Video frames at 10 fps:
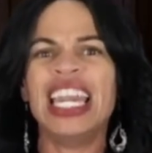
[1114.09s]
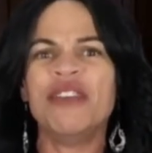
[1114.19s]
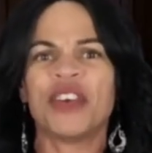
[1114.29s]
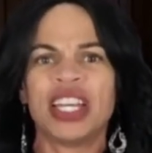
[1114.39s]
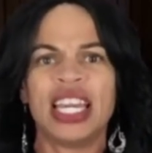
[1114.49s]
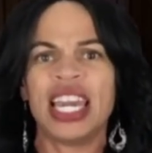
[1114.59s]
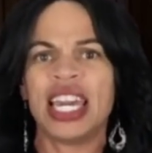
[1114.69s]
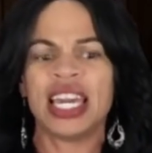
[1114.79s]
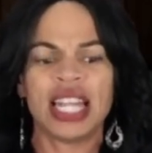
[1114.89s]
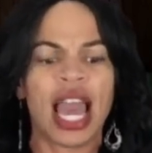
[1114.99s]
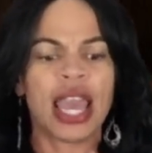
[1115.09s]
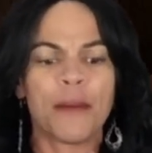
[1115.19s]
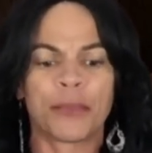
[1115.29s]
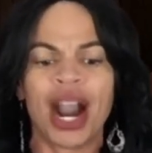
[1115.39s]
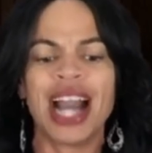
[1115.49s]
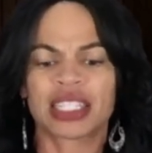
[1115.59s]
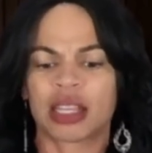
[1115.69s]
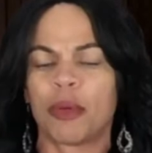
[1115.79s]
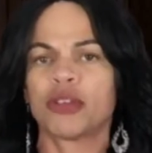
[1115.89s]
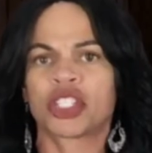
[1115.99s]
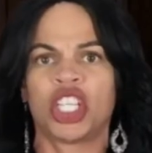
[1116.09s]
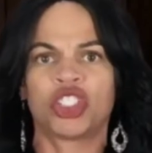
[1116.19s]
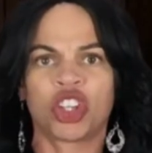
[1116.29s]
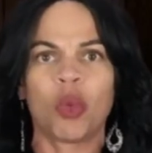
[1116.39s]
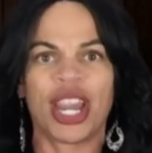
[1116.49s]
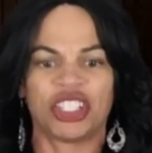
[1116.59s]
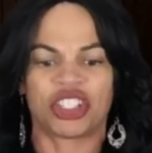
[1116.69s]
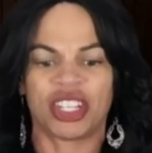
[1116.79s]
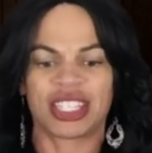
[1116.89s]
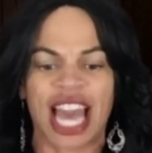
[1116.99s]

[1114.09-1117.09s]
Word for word: even in impossible situations.